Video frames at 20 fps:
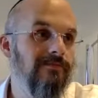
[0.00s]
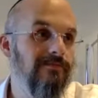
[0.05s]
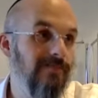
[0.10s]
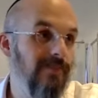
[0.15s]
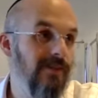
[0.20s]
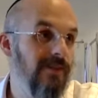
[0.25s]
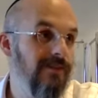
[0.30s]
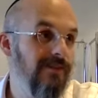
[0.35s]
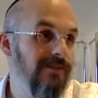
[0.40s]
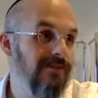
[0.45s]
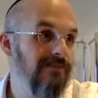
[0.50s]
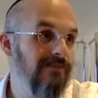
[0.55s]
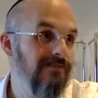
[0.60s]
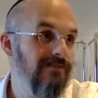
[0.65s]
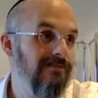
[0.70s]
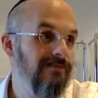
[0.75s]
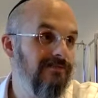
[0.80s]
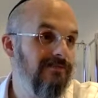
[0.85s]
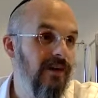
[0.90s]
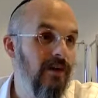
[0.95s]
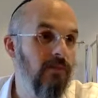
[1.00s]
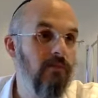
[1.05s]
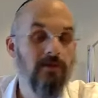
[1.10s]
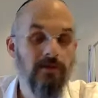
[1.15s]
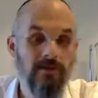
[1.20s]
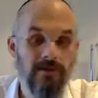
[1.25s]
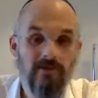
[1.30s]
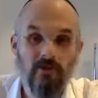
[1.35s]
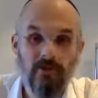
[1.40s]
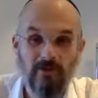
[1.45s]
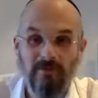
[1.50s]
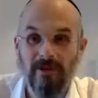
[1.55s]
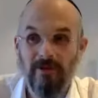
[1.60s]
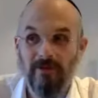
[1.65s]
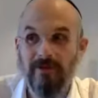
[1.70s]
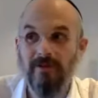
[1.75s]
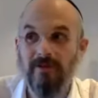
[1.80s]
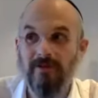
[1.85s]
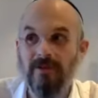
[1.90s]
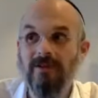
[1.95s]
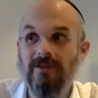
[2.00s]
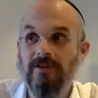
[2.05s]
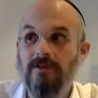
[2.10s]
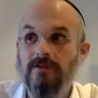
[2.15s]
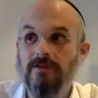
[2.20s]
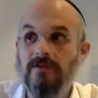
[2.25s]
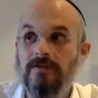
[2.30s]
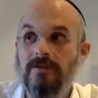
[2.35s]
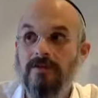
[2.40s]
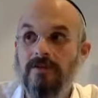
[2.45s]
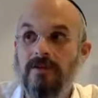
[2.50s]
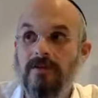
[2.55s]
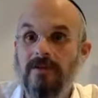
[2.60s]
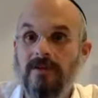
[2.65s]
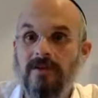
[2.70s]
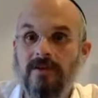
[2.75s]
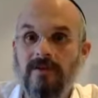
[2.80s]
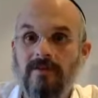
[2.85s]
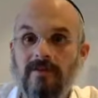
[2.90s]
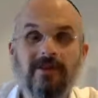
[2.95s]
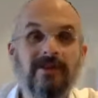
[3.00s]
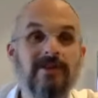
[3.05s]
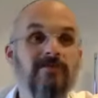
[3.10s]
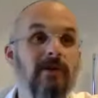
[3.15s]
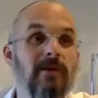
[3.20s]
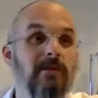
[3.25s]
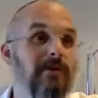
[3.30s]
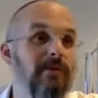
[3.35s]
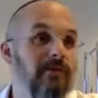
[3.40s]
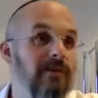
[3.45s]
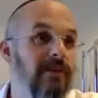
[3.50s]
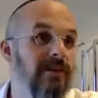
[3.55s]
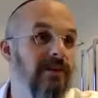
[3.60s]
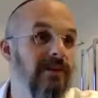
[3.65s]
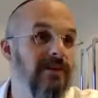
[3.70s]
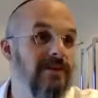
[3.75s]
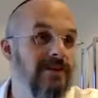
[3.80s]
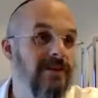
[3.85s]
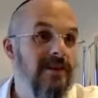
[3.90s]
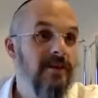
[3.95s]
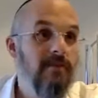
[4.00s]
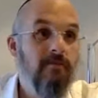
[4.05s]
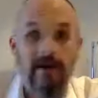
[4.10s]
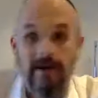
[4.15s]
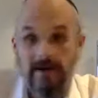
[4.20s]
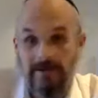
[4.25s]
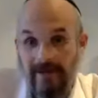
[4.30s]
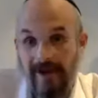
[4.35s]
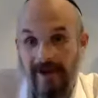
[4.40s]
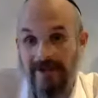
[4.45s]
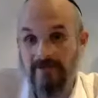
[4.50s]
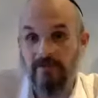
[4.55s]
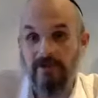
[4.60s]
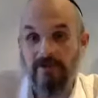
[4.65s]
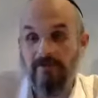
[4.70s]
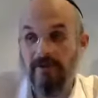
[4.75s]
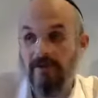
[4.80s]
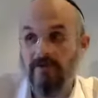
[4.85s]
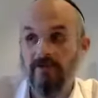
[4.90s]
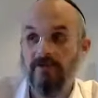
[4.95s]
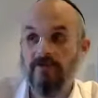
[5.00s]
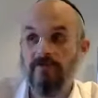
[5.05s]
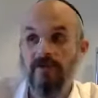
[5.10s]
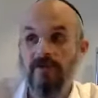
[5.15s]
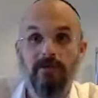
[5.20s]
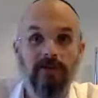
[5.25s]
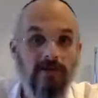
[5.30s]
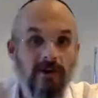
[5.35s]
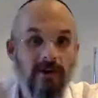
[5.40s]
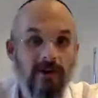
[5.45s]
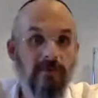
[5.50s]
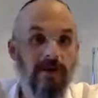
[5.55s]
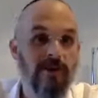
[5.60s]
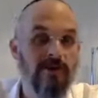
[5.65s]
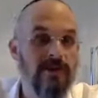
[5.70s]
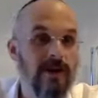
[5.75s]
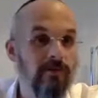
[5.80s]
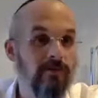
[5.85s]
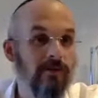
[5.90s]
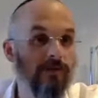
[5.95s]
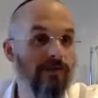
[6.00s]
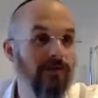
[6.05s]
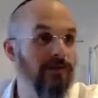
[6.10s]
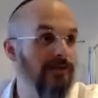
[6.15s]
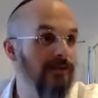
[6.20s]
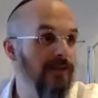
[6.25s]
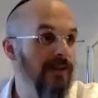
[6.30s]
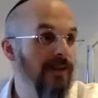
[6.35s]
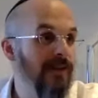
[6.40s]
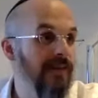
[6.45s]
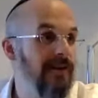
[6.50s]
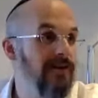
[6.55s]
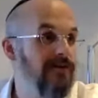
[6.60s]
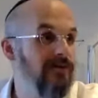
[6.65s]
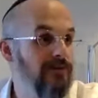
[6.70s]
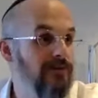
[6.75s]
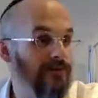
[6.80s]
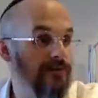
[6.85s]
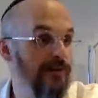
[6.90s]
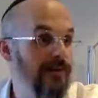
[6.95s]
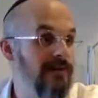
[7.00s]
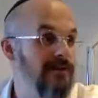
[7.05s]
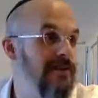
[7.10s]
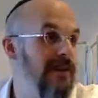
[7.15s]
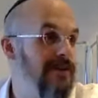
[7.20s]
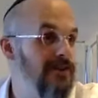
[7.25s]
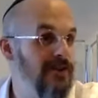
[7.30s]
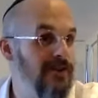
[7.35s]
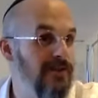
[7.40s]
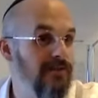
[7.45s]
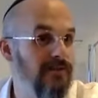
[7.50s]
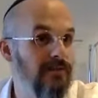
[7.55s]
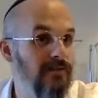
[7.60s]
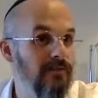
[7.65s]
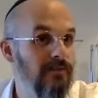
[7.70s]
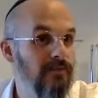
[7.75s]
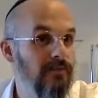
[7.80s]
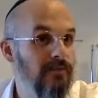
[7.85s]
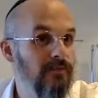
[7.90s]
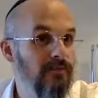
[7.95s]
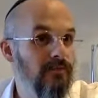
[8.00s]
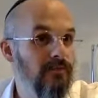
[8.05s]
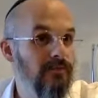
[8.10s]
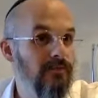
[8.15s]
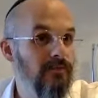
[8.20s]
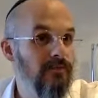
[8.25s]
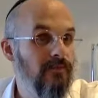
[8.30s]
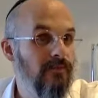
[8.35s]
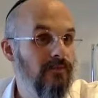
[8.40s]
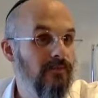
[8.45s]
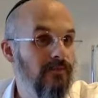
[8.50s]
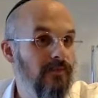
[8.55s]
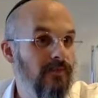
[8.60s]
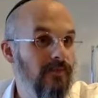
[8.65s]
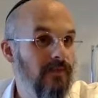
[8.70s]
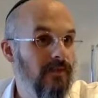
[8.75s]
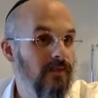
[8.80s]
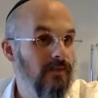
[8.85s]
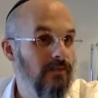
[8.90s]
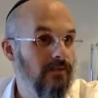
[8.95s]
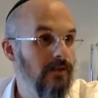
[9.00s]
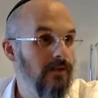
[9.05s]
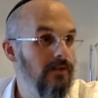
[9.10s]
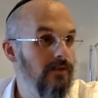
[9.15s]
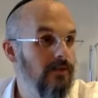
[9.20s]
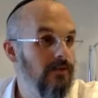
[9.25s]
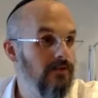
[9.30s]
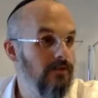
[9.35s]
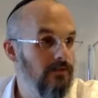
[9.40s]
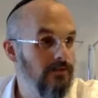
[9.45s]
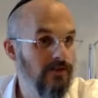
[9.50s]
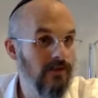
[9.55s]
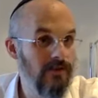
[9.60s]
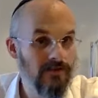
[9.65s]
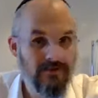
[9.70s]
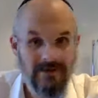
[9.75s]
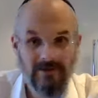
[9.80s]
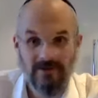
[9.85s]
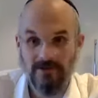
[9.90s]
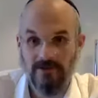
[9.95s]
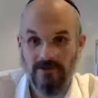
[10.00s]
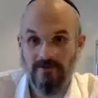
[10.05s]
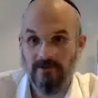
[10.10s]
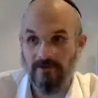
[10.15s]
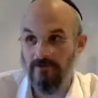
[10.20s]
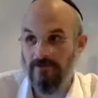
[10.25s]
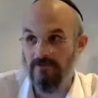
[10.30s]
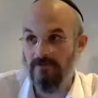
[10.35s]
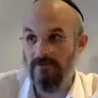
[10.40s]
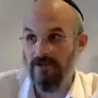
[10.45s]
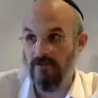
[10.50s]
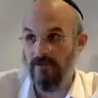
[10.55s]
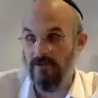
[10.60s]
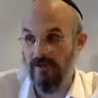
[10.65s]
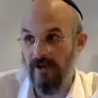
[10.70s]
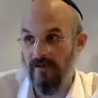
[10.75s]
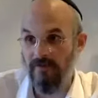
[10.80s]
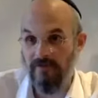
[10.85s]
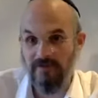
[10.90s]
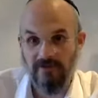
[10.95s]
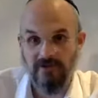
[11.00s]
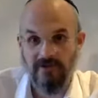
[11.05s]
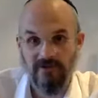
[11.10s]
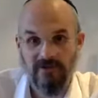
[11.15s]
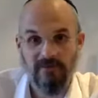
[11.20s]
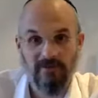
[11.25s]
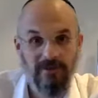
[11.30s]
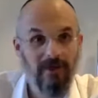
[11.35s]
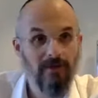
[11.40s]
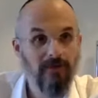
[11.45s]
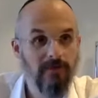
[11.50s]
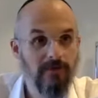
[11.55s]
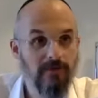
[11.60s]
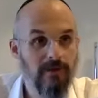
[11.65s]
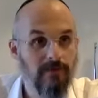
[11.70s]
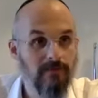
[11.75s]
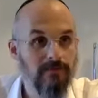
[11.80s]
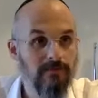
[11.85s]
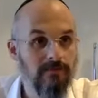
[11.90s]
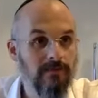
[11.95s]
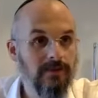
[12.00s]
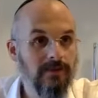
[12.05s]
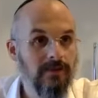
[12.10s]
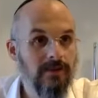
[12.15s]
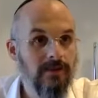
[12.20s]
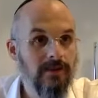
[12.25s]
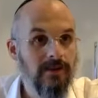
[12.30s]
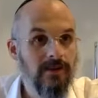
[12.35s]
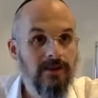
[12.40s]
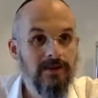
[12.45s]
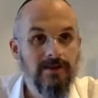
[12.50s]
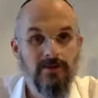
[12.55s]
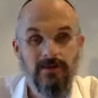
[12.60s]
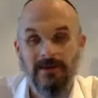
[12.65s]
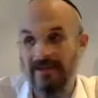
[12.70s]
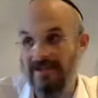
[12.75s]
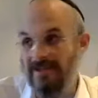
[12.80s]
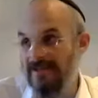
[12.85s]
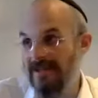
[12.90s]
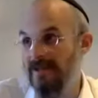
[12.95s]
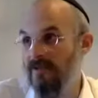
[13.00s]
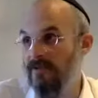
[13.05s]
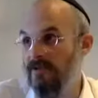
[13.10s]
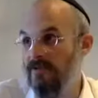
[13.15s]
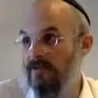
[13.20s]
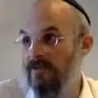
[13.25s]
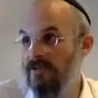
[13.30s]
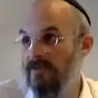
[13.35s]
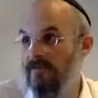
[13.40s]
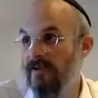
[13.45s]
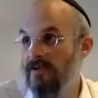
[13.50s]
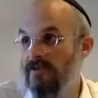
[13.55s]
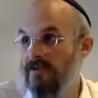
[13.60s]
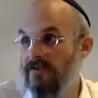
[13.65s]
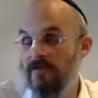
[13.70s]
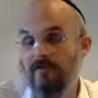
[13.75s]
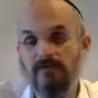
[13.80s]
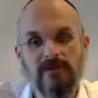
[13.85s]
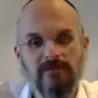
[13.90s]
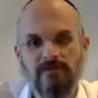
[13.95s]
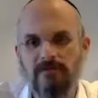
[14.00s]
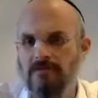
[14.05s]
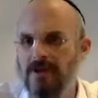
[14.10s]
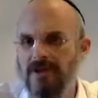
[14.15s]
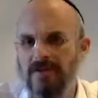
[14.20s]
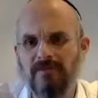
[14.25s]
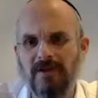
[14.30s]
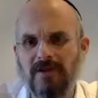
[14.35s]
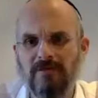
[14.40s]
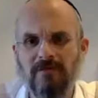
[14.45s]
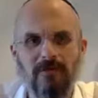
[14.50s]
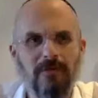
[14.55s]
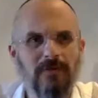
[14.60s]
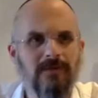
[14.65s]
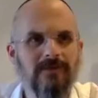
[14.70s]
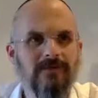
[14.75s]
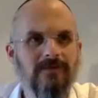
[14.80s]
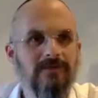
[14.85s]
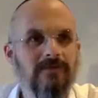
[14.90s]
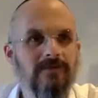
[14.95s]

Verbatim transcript: Right? I put into it my real feelings. Not just my real feelings, my attachment to my children, right? We talked about in chapter two that children are an extension of you. Right? Your children are an extension of you. That's why you have such a deep love for them. So when I say those words to my children, it means much, much more.